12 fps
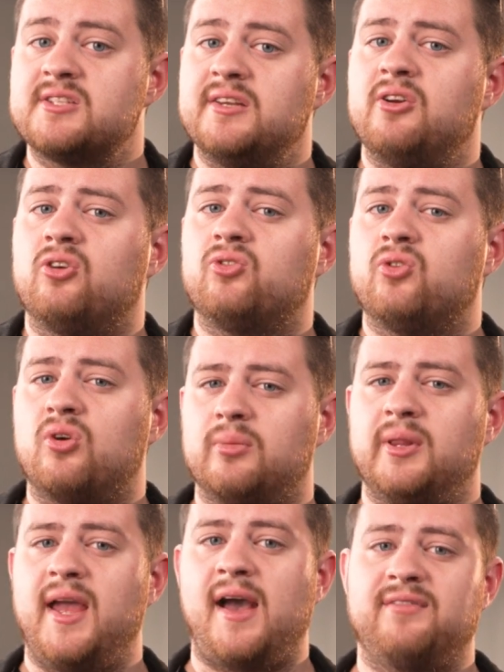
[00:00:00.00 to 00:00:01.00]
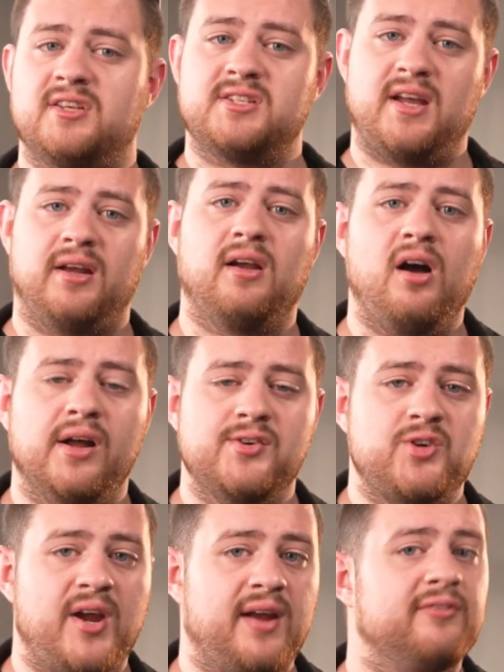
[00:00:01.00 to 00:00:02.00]
and you'll normally have to sign a
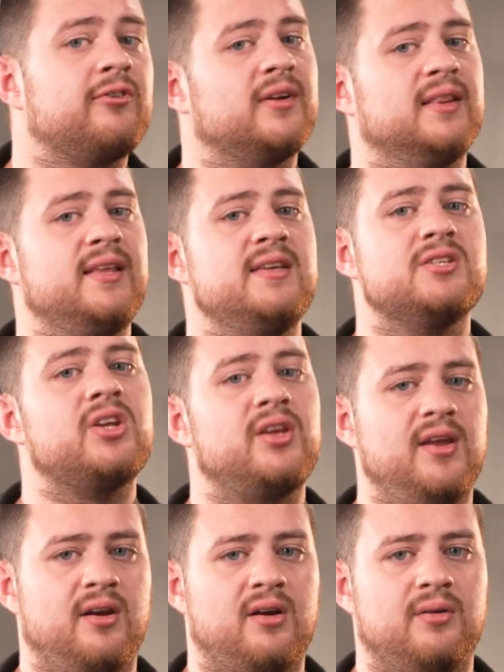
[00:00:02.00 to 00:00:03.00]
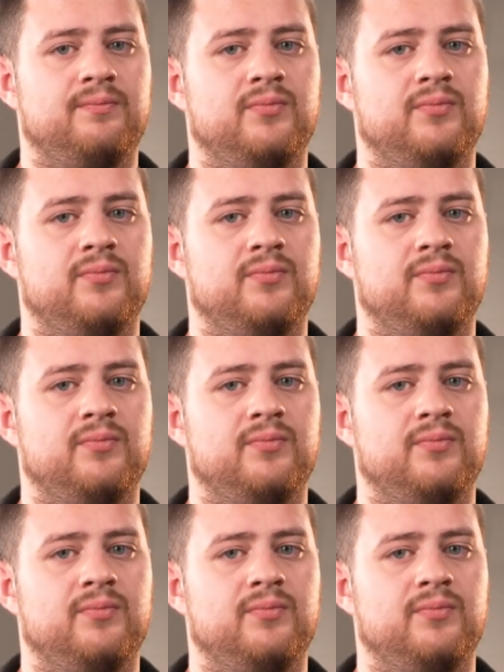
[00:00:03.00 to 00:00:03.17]
contract for at least a year.